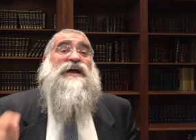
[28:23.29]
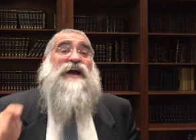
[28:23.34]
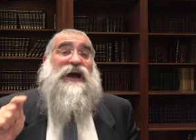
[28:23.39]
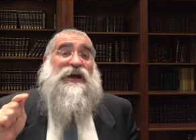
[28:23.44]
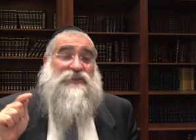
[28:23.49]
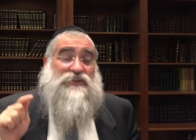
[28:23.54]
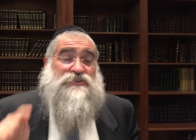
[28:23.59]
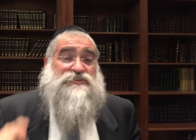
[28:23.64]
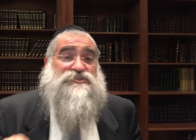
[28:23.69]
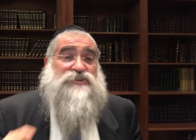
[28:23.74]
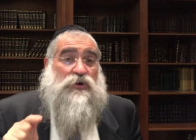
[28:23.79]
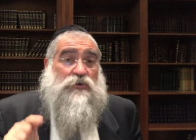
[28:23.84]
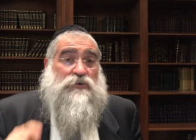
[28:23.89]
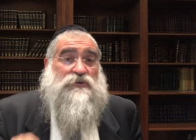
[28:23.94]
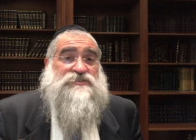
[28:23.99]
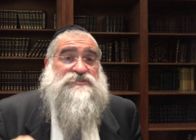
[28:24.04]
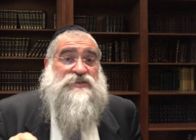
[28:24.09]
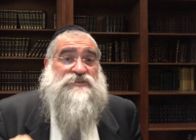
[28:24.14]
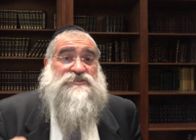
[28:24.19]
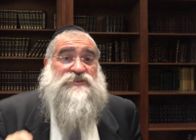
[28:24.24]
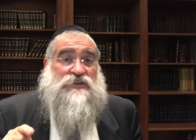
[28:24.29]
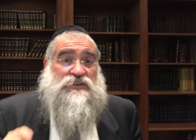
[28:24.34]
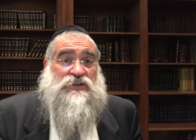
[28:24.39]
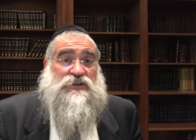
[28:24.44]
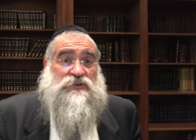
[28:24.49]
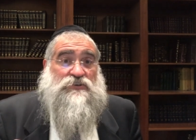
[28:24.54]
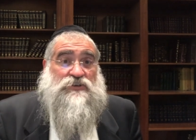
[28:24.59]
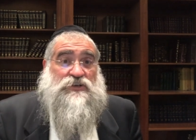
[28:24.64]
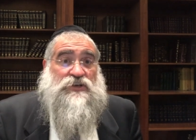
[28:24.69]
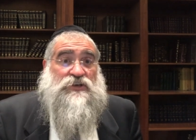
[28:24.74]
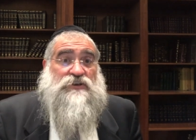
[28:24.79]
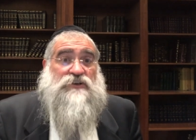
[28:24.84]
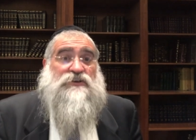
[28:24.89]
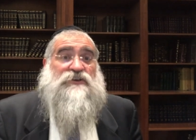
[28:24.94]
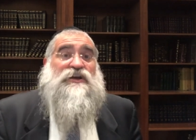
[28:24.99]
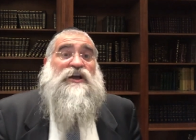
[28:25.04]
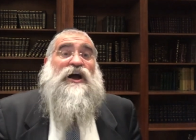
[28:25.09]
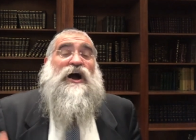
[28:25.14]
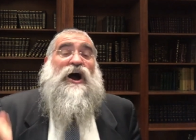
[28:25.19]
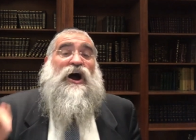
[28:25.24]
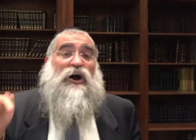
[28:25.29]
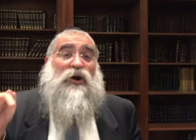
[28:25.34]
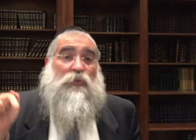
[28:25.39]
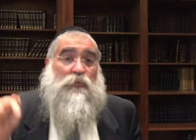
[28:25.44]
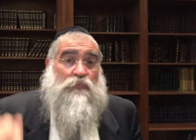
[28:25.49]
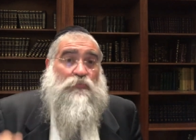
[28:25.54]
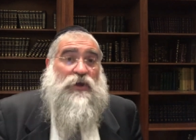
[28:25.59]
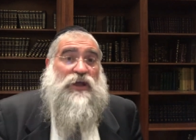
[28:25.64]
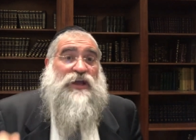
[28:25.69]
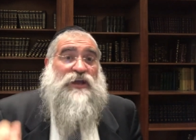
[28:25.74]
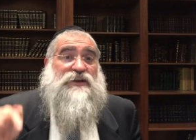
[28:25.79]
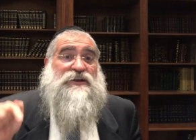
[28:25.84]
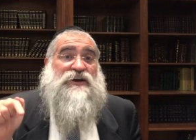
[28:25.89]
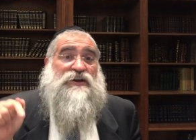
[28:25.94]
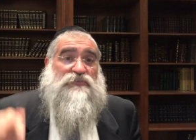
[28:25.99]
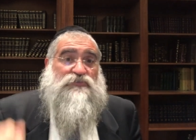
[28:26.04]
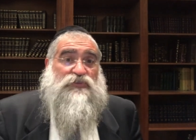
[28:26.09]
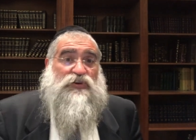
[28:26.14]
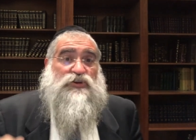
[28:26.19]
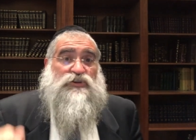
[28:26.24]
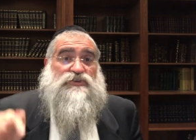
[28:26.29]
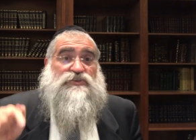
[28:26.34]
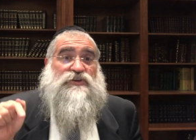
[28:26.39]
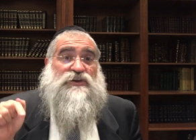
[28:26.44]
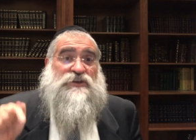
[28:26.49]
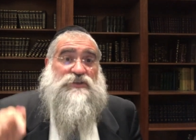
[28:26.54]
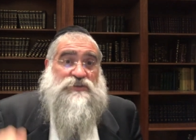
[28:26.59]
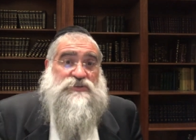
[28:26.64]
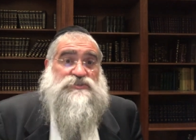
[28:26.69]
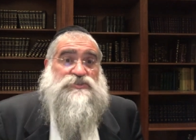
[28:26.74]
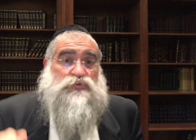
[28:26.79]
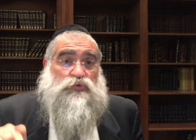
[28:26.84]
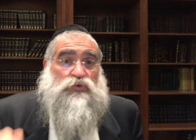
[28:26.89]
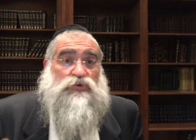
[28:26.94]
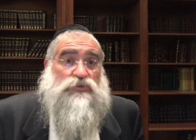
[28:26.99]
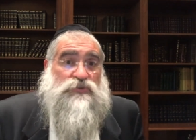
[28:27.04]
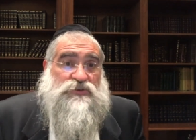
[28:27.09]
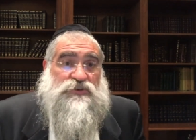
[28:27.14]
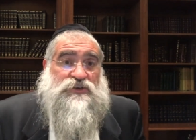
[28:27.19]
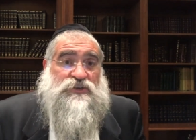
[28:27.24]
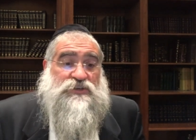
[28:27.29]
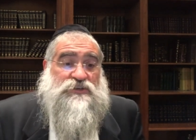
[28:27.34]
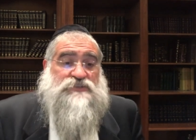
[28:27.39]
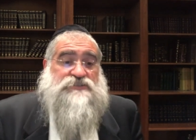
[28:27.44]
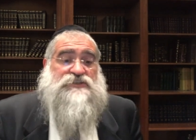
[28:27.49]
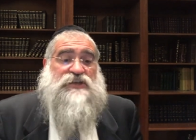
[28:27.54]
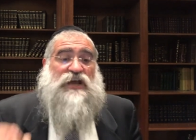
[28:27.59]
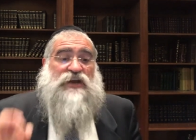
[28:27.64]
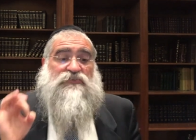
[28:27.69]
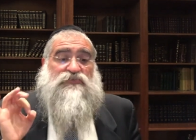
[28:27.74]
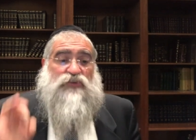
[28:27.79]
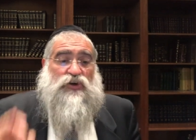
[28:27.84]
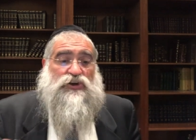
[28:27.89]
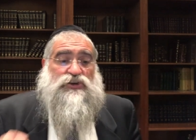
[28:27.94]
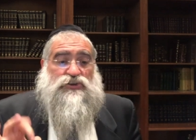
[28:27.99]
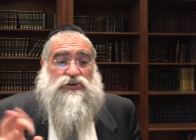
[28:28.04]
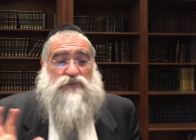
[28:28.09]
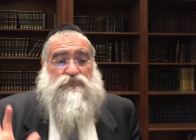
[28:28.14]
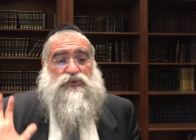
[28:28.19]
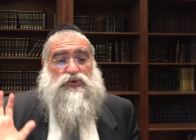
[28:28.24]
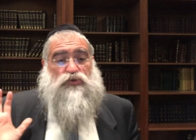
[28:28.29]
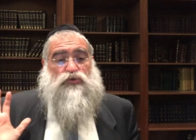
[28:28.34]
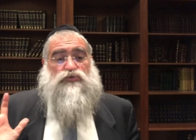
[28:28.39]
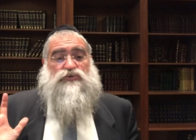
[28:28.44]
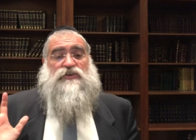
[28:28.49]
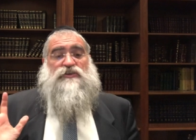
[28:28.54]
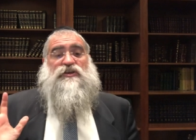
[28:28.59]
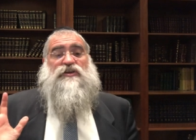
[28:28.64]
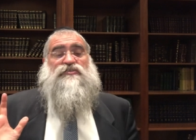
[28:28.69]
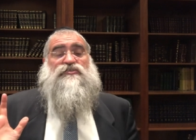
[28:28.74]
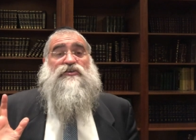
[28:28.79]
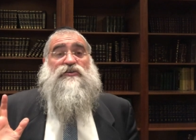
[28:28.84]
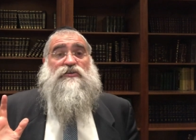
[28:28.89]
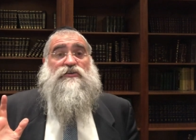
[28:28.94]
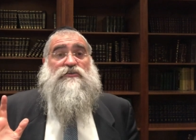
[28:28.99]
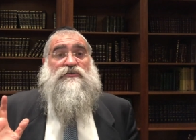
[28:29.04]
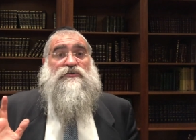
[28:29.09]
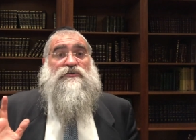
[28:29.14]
And the Zohar says clearly, our main avoida in this world is the avoida of Yichudi Tata,